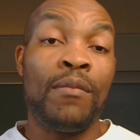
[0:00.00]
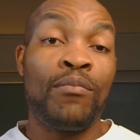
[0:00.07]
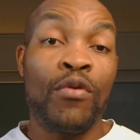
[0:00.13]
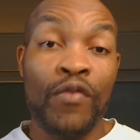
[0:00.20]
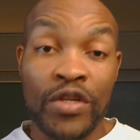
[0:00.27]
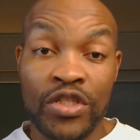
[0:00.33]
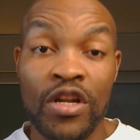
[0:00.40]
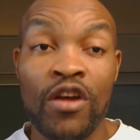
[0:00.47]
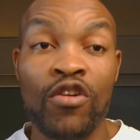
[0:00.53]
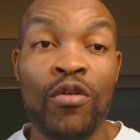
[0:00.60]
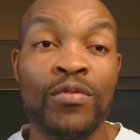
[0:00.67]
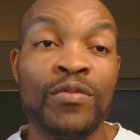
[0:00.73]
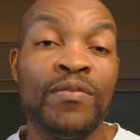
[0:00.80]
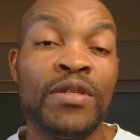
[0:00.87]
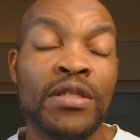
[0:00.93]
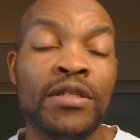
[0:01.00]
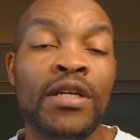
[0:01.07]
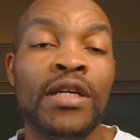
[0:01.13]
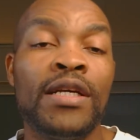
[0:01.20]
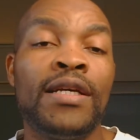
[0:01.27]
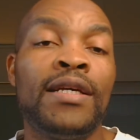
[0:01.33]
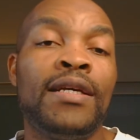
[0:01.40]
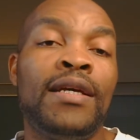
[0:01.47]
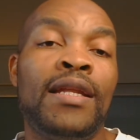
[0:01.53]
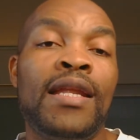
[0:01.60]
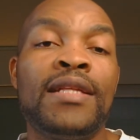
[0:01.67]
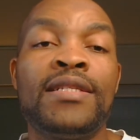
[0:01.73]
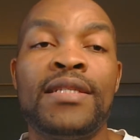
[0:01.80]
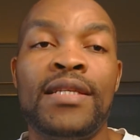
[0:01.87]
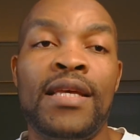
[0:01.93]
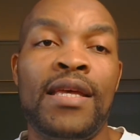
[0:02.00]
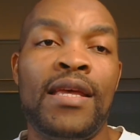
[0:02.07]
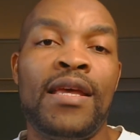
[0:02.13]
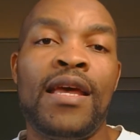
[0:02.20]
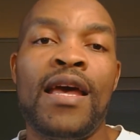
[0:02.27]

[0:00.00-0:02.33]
professional clubs, but let's say